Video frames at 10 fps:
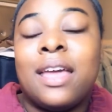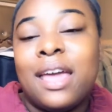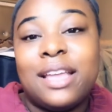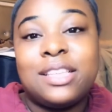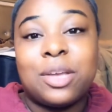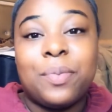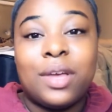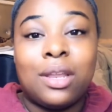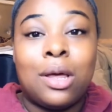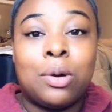It took me
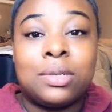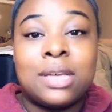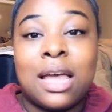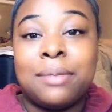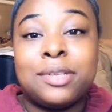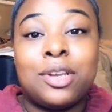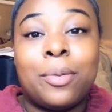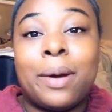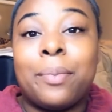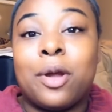a long time to know
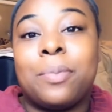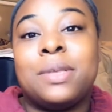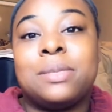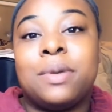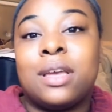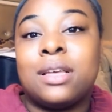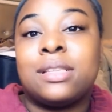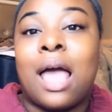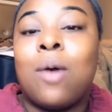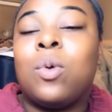my purpose
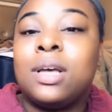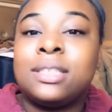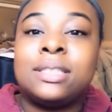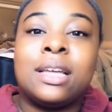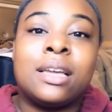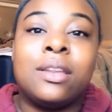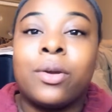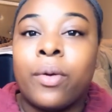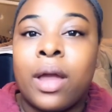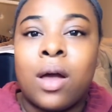because I was stuck in the
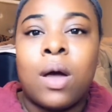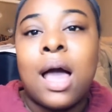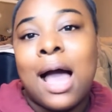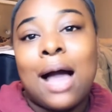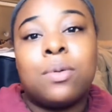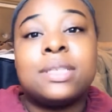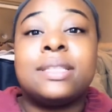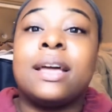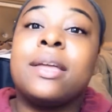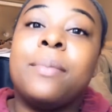crowd. I was
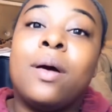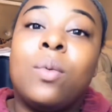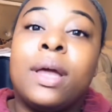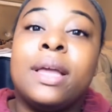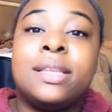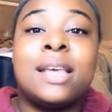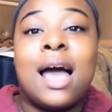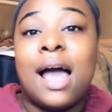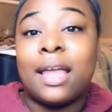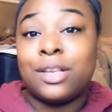stuck in my ways.
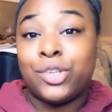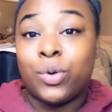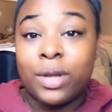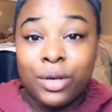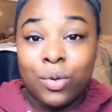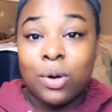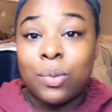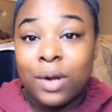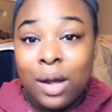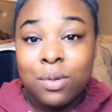I enjoyed doing
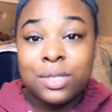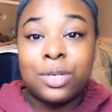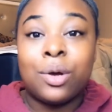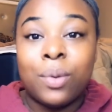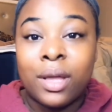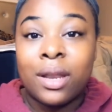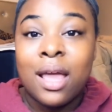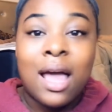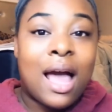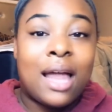what I was doing.
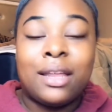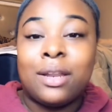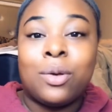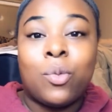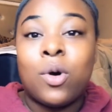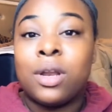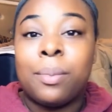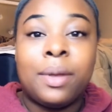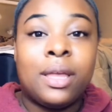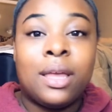I didn't want to
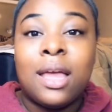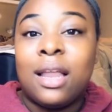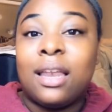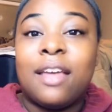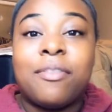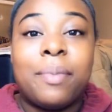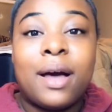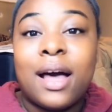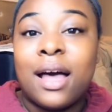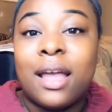be left
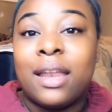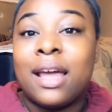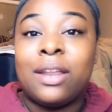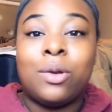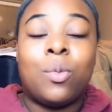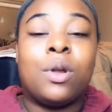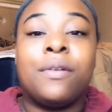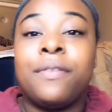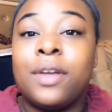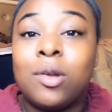behind. I didn't want to
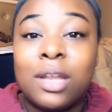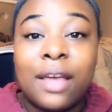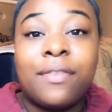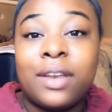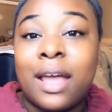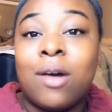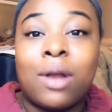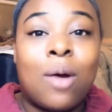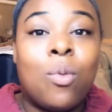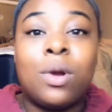feel left out.
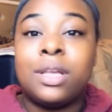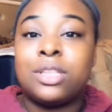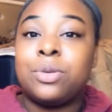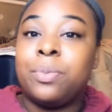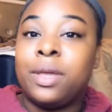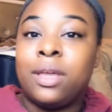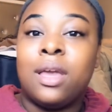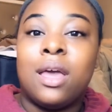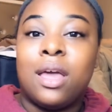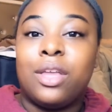I wanted to be,
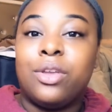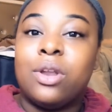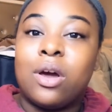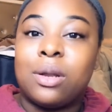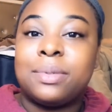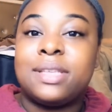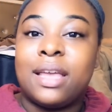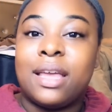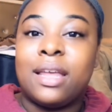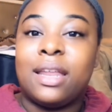you know what I'm
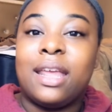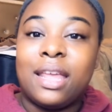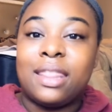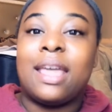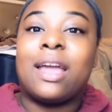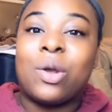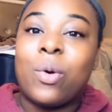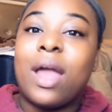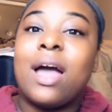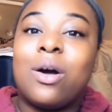saying, in that
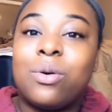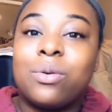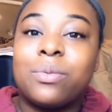crowd.